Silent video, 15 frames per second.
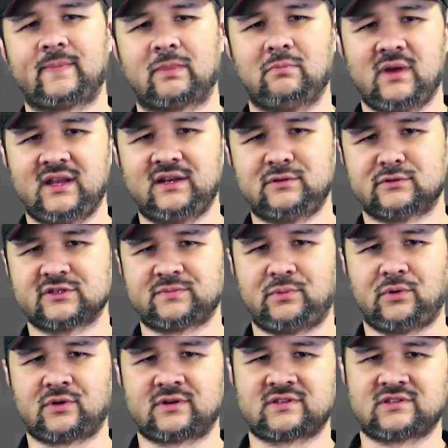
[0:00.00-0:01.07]
Many dual
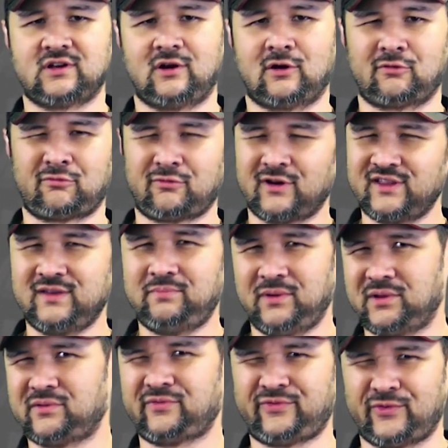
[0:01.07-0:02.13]
sports are really
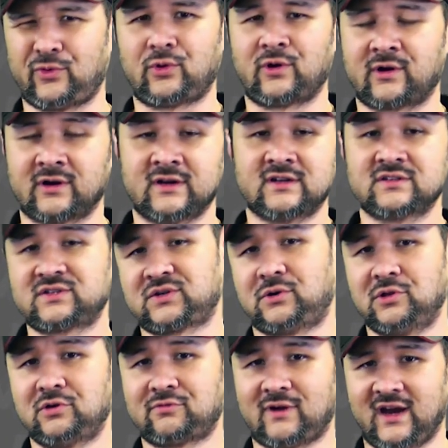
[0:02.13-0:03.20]
built for
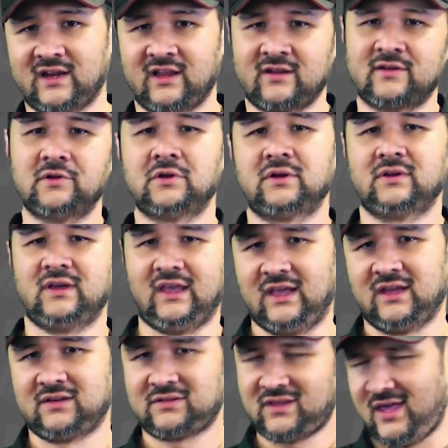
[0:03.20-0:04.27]
solo riding
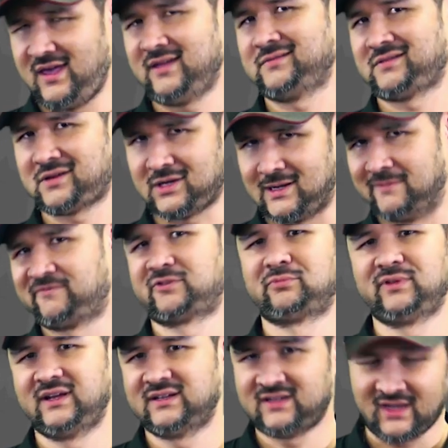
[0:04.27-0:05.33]
and can't
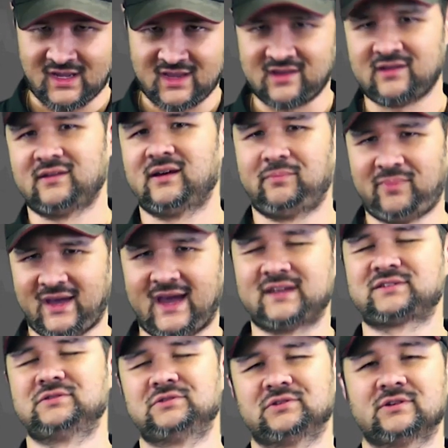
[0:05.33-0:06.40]
comfortably take a
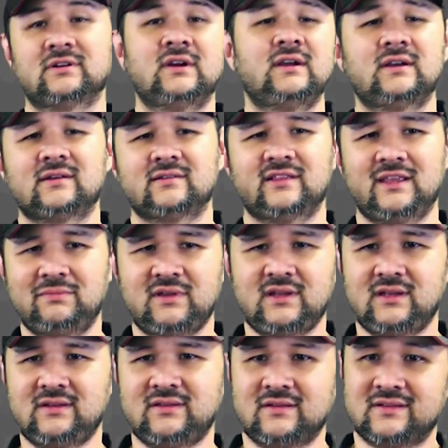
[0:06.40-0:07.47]
passenger.
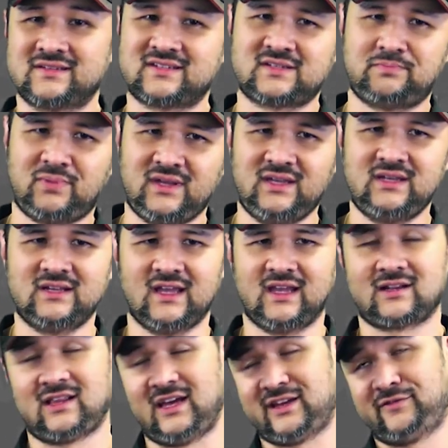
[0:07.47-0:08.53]
Limited speed
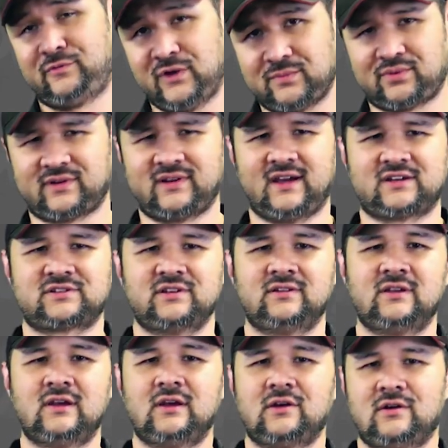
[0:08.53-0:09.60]
and lack of wind protection
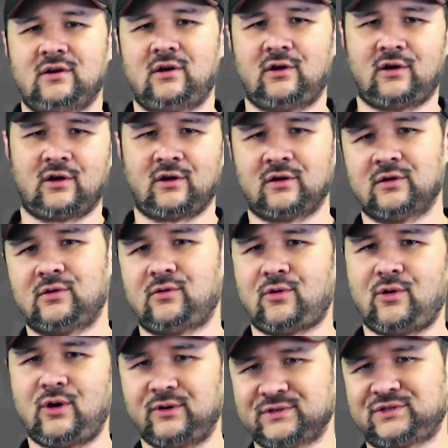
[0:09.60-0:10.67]
are
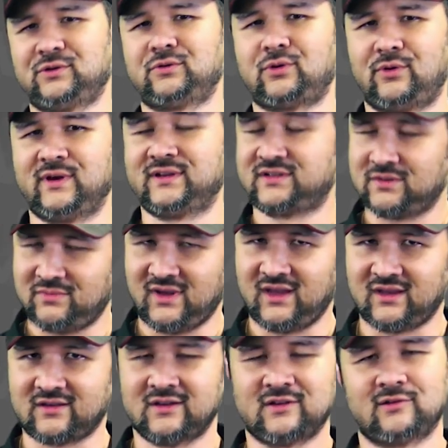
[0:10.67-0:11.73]
also going to
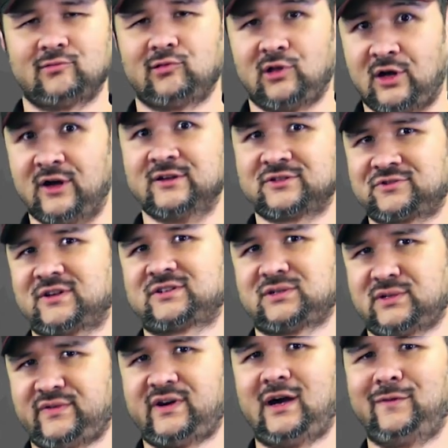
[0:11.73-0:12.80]
make long
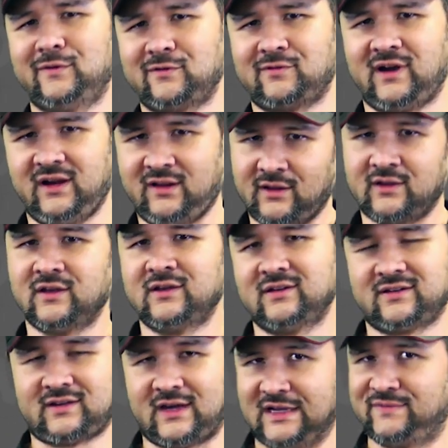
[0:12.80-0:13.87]
stretches of highway riding
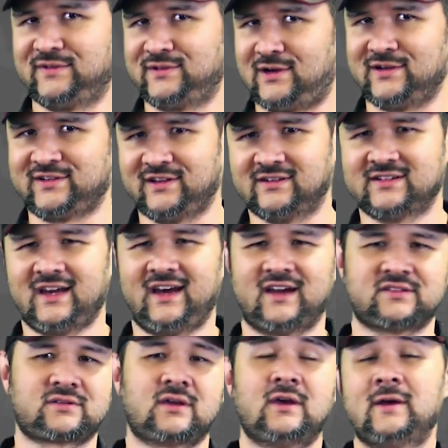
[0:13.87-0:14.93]
kind of a daunting
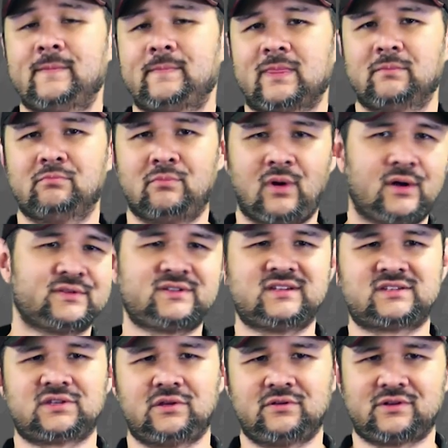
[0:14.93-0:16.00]
task.
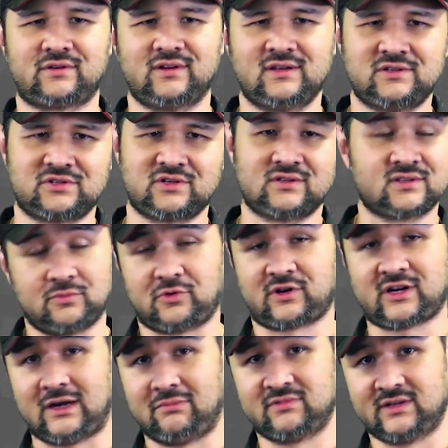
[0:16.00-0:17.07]
Multi-cylinder engines, more
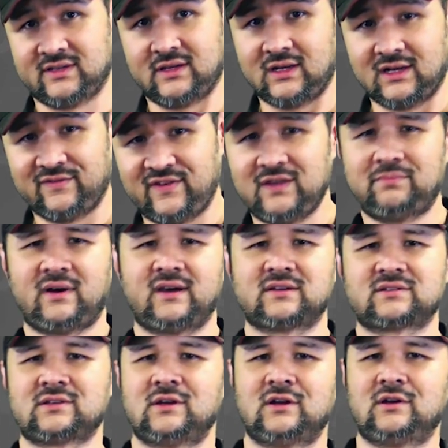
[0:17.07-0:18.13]
common on the ADV
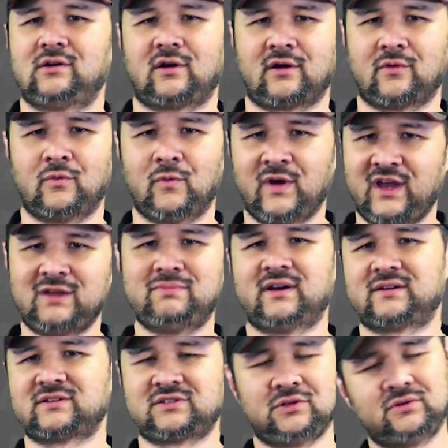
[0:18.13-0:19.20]
bikes, are way
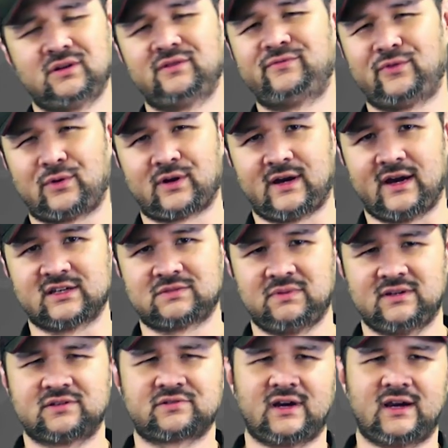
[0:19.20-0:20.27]
better suited for
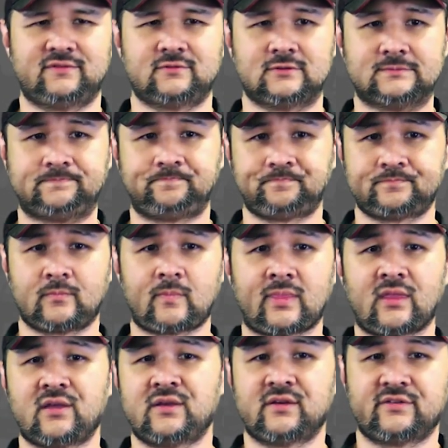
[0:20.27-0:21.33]
high-speed travel.
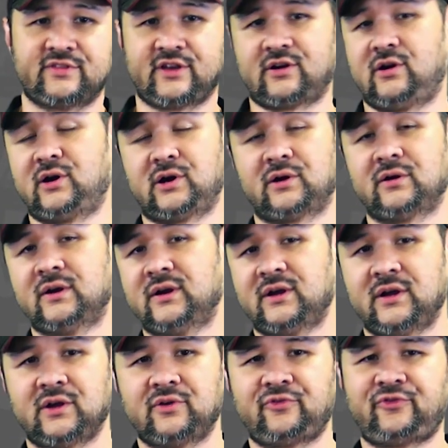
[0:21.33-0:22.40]
There are
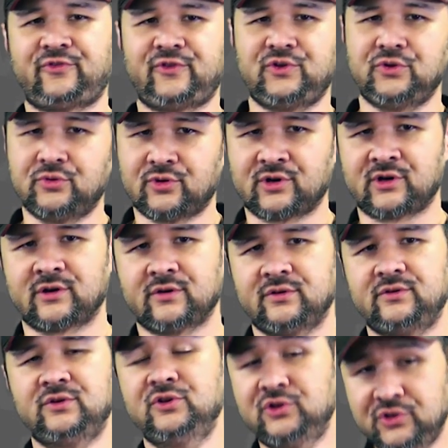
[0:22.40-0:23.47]
fewer
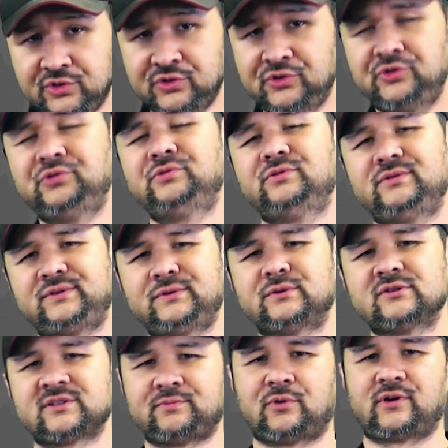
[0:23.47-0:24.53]
new
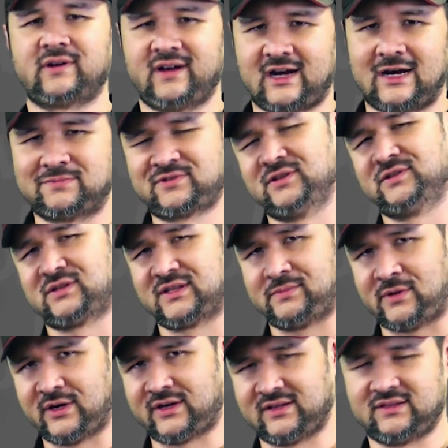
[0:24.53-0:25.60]
dual sport options on the
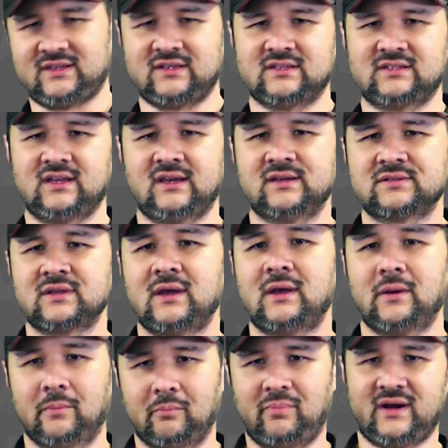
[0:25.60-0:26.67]
market these days,
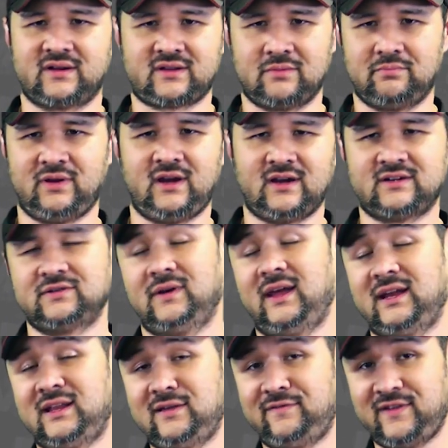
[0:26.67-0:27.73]
but compared to
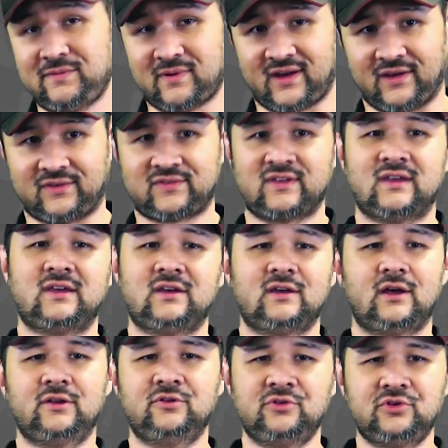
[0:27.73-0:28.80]
ADV bikes,
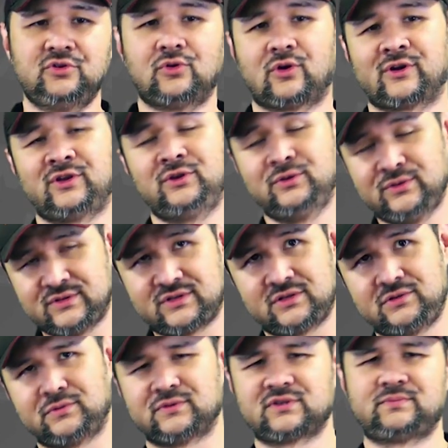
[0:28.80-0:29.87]
a new or used
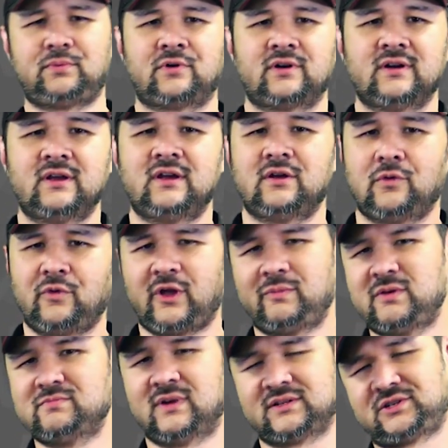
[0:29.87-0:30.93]
dual sport will
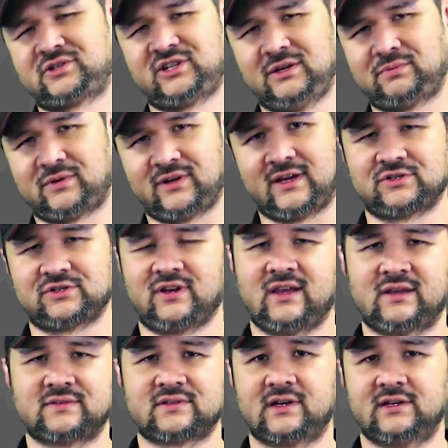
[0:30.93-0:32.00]
be much cheaper your
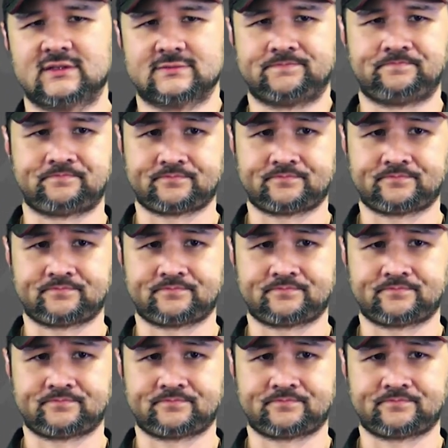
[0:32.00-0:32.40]
hands on.